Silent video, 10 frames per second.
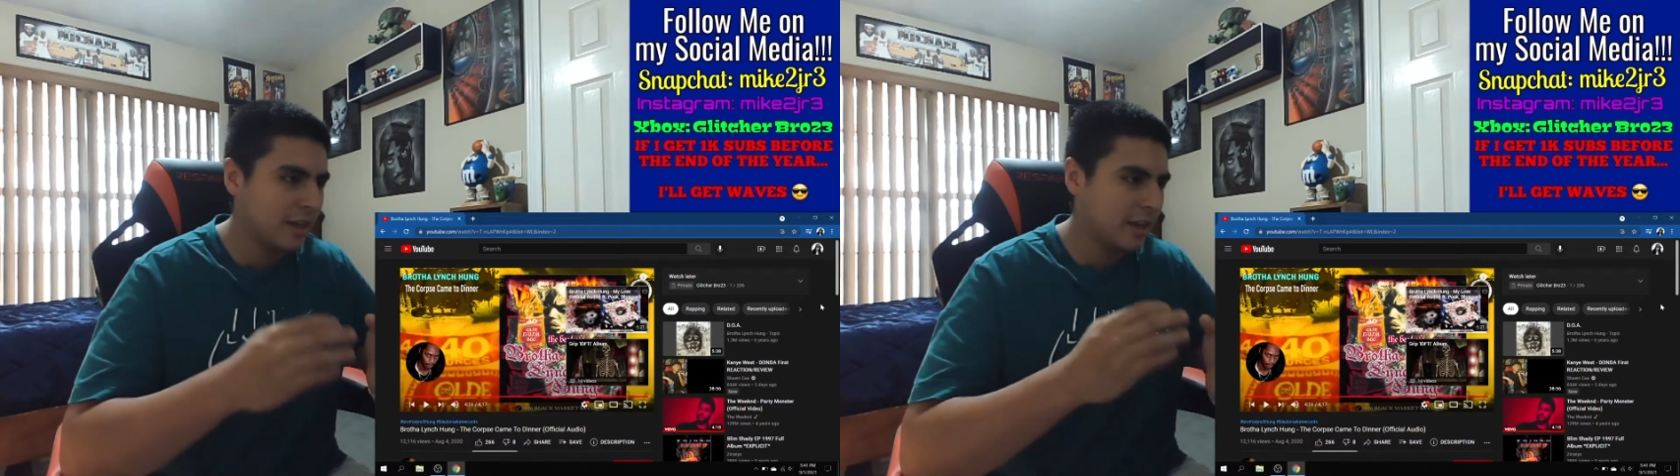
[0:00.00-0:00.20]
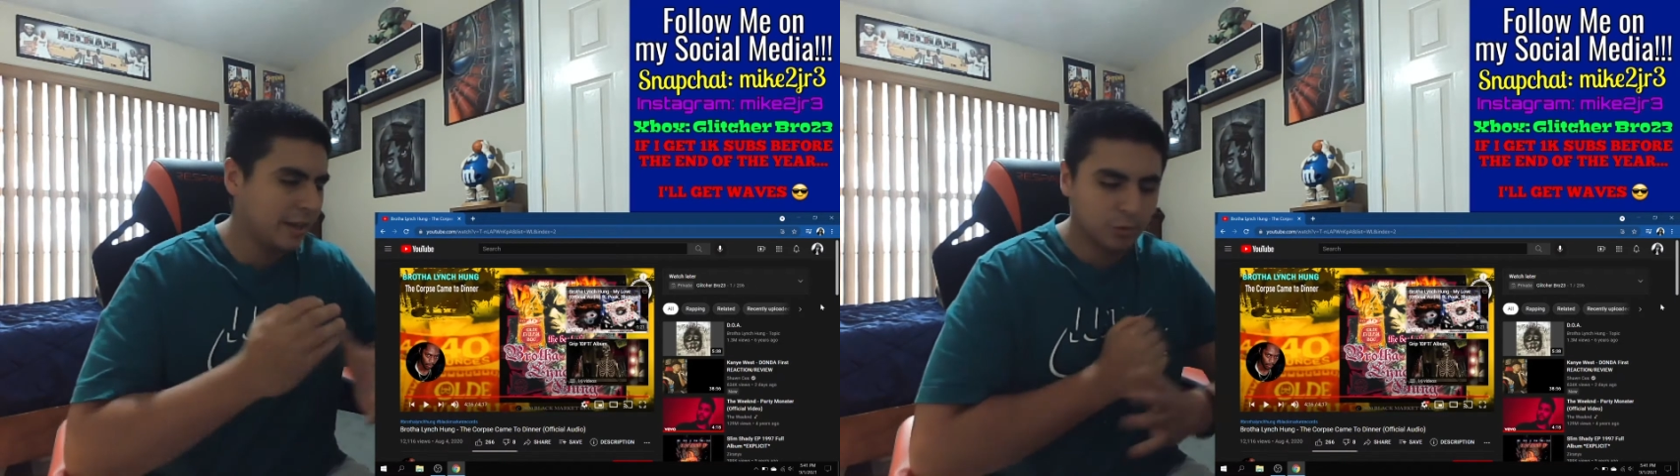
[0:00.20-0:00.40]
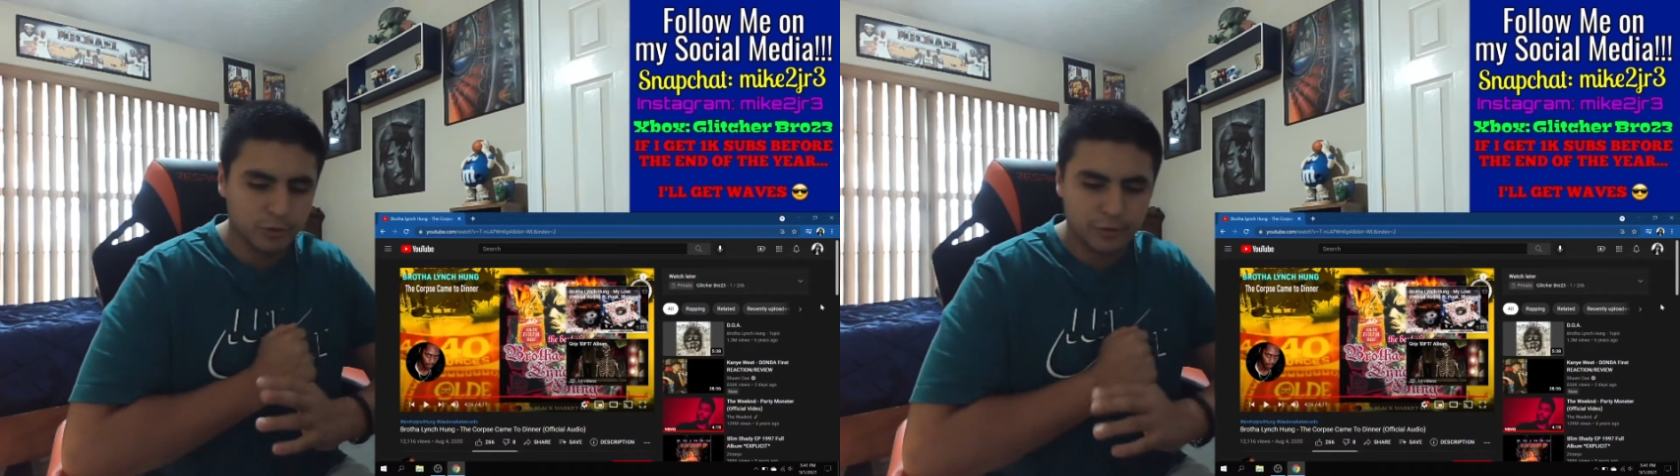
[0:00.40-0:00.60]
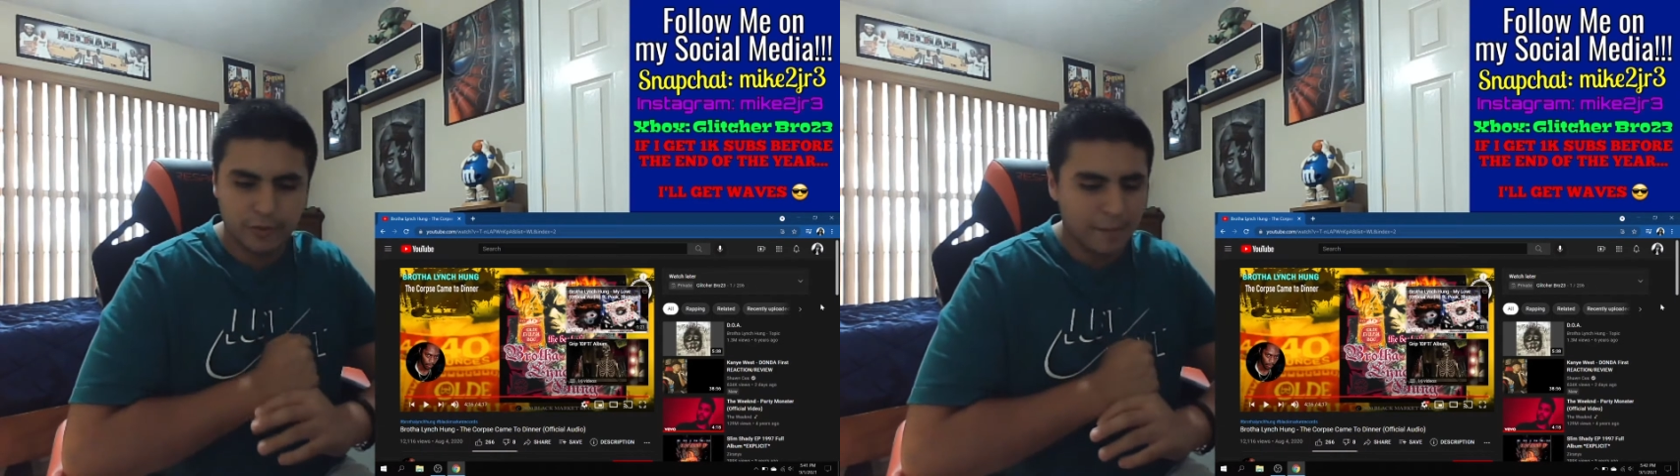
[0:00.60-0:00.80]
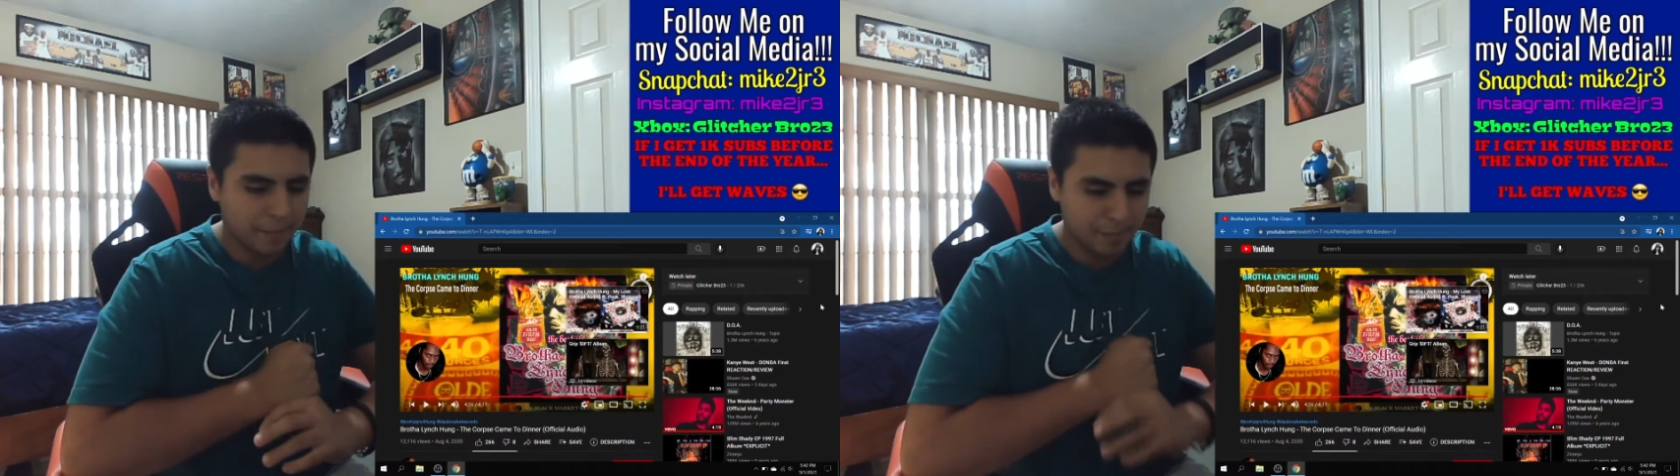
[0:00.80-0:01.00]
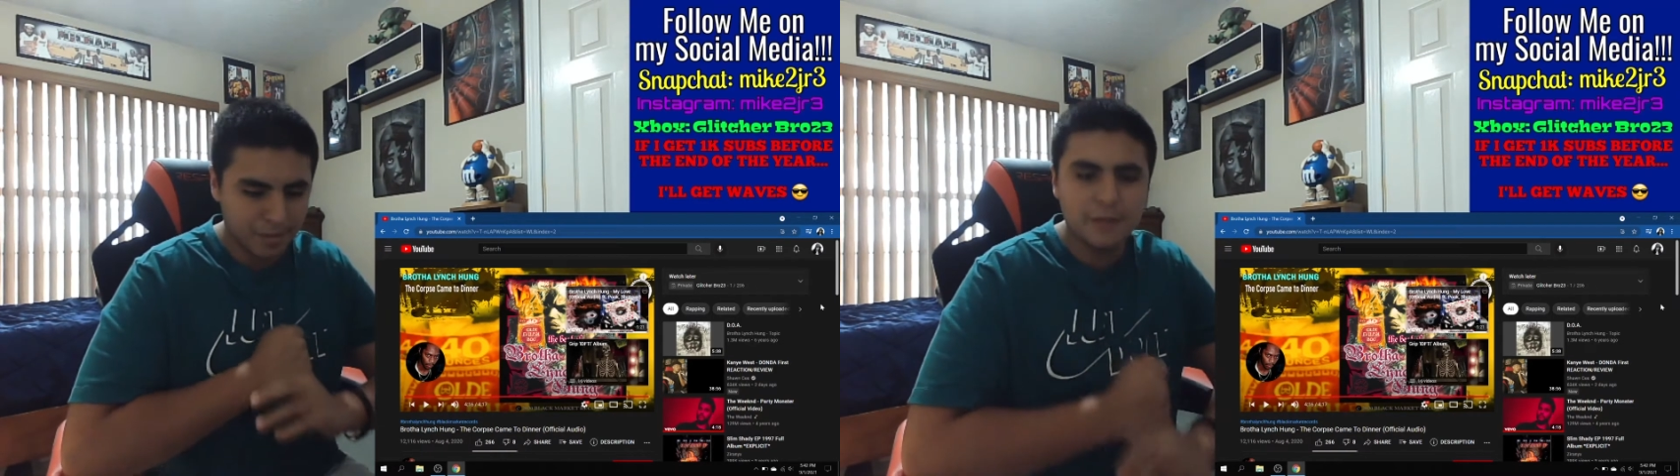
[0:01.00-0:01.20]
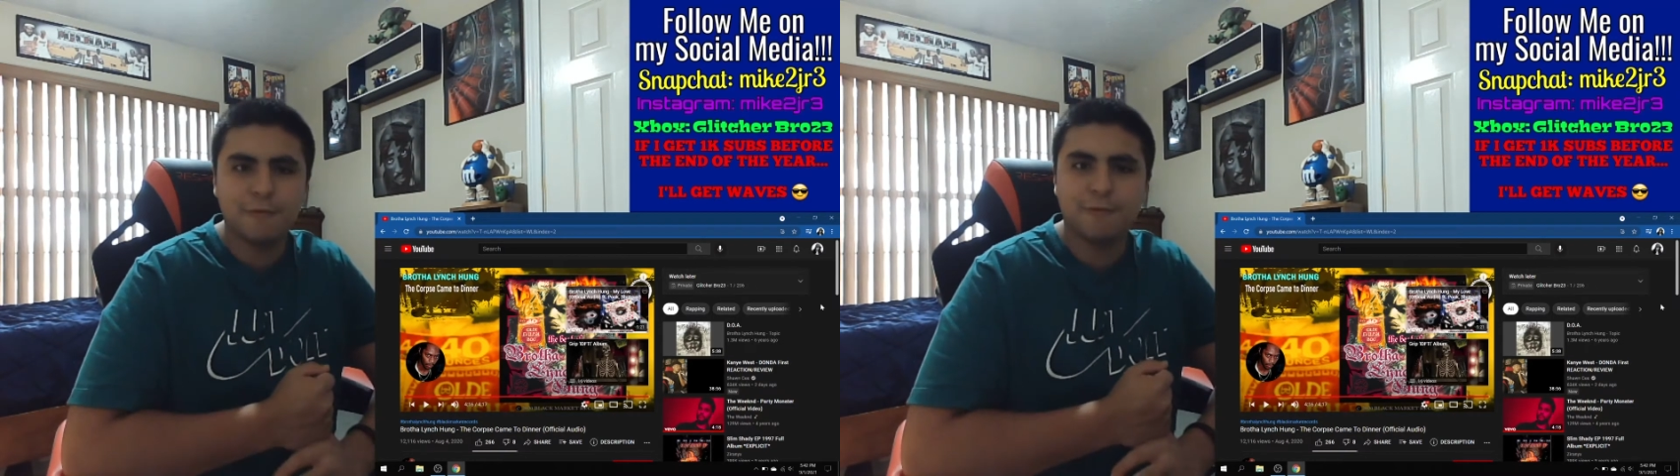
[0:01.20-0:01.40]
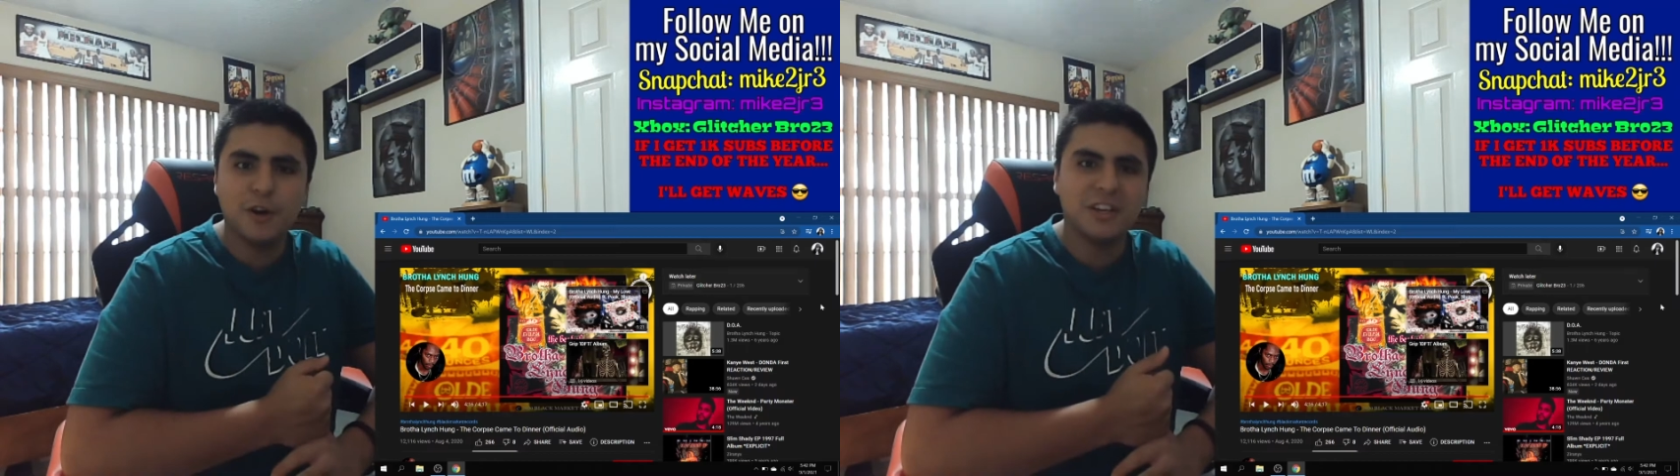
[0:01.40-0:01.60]
He was being
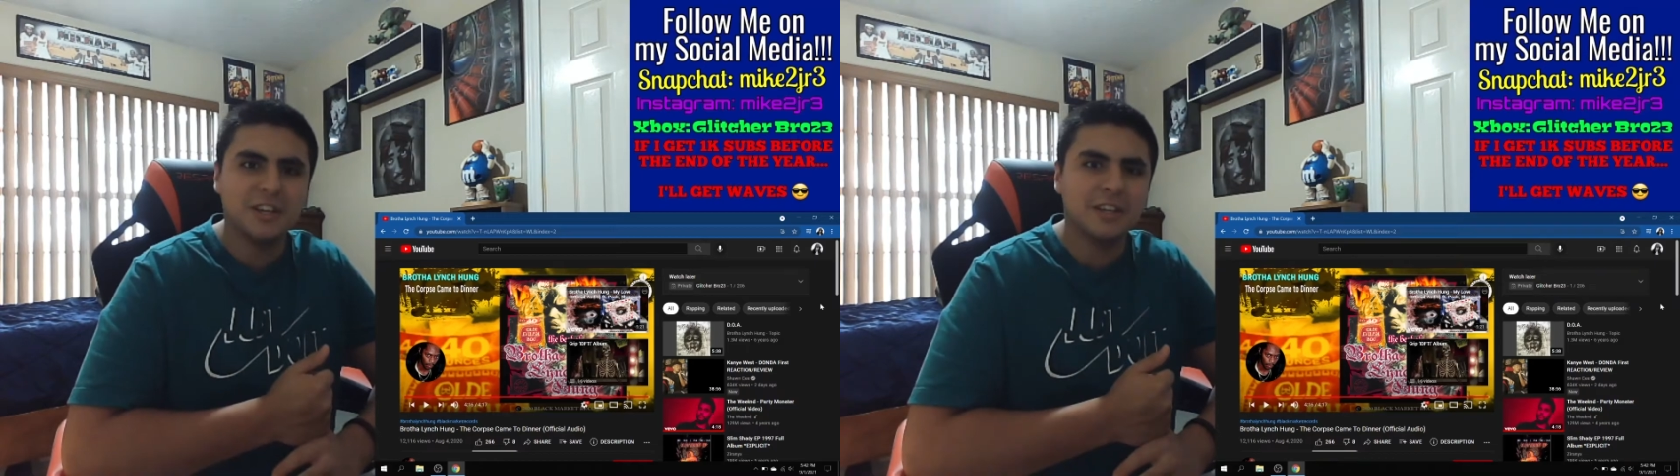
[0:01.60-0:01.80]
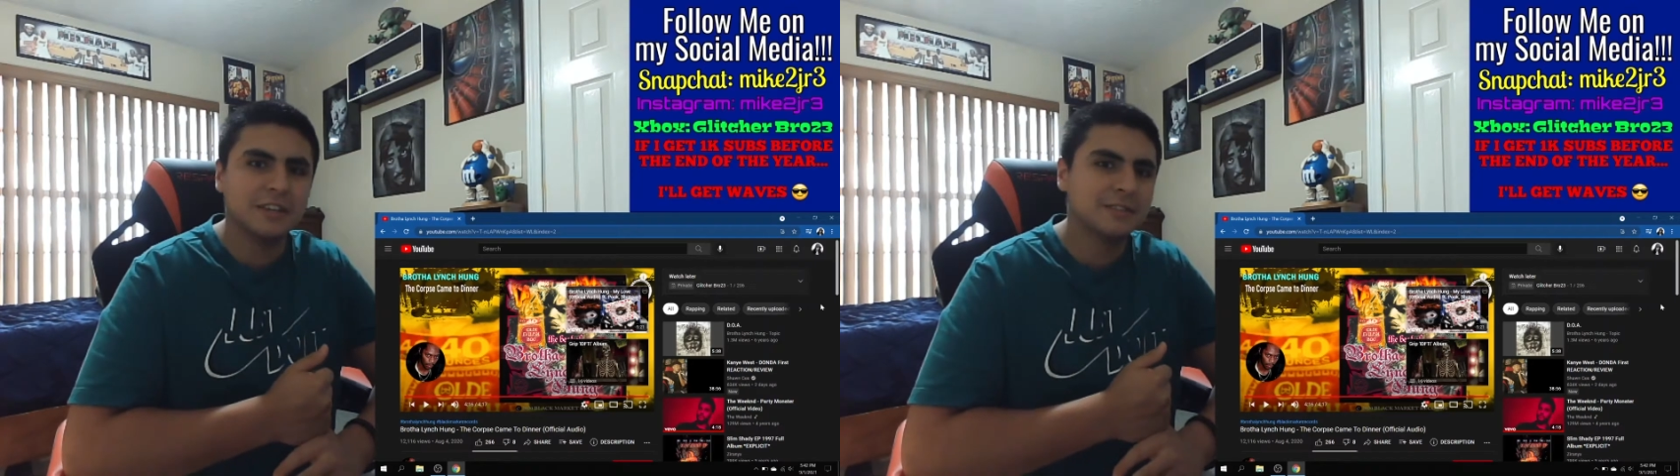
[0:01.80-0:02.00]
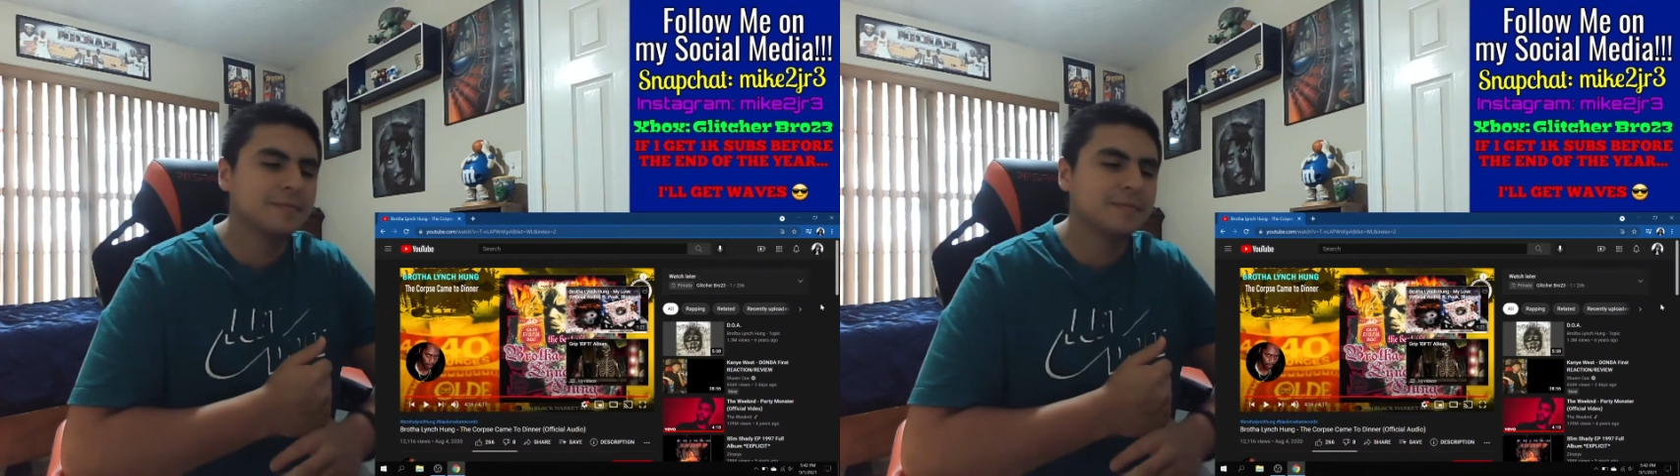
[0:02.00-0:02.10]
funny